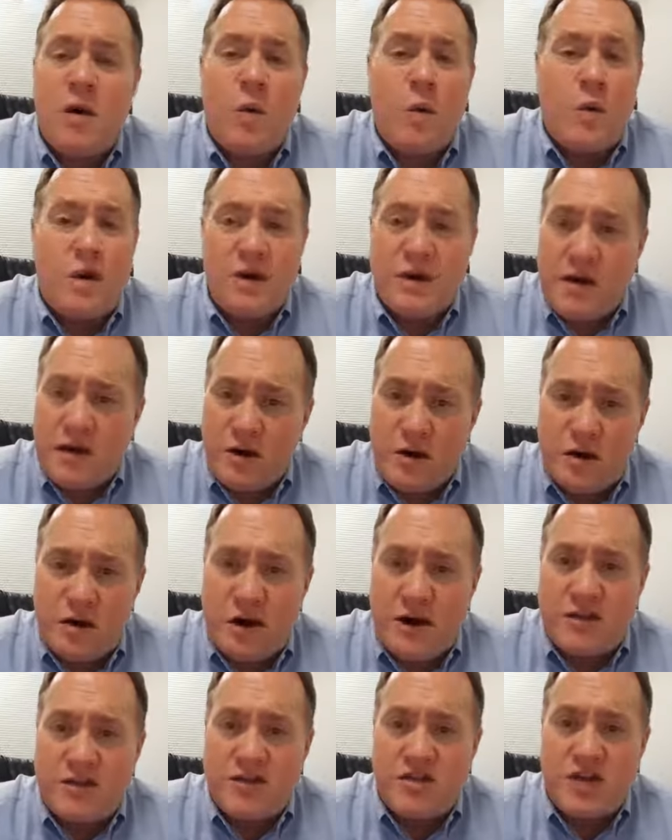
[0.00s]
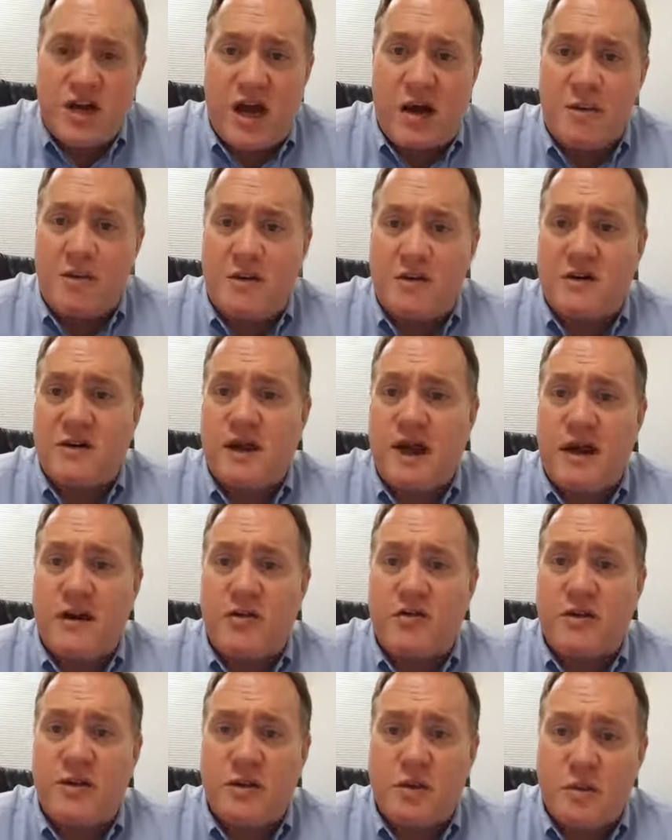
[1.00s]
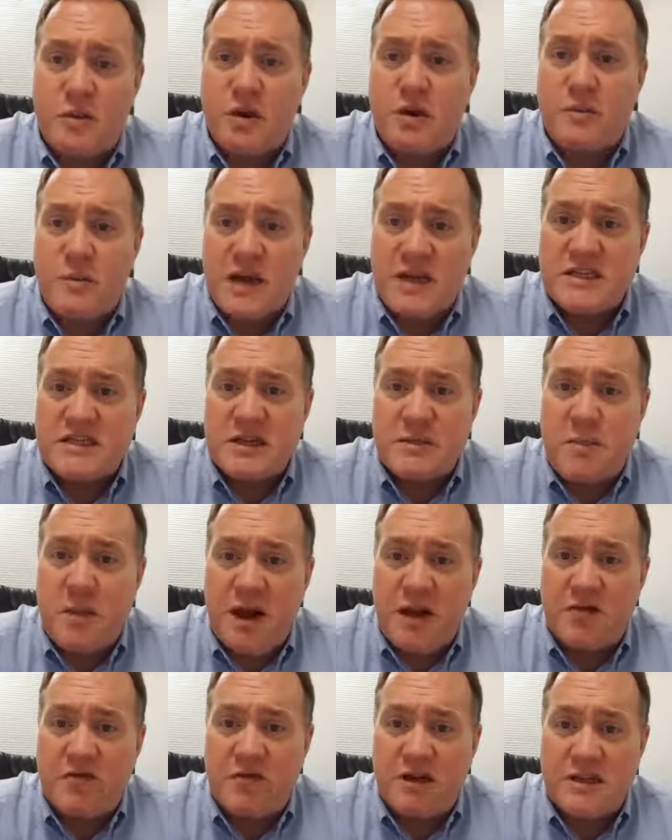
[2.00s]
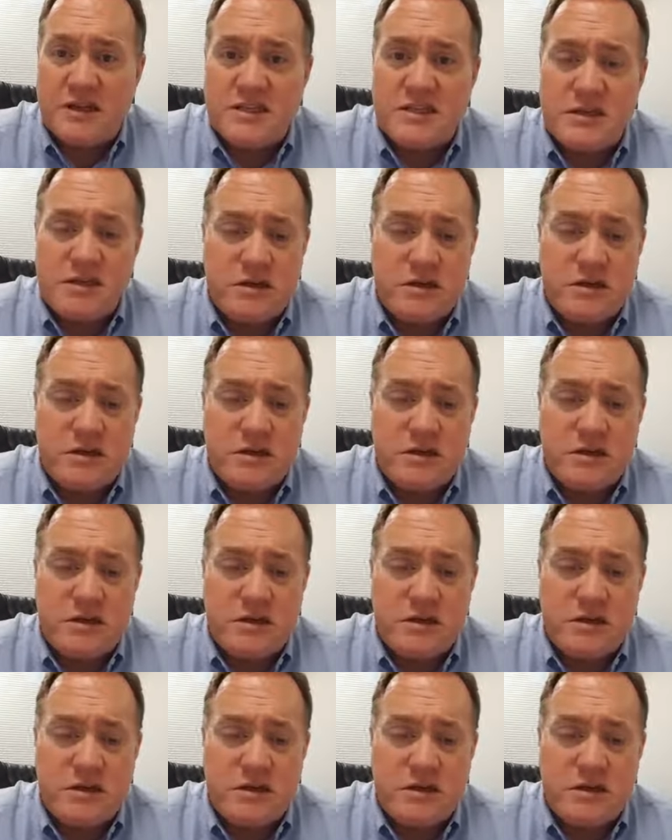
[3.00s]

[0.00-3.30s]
When you get hurt on the job, you're entitled to three basic benefits.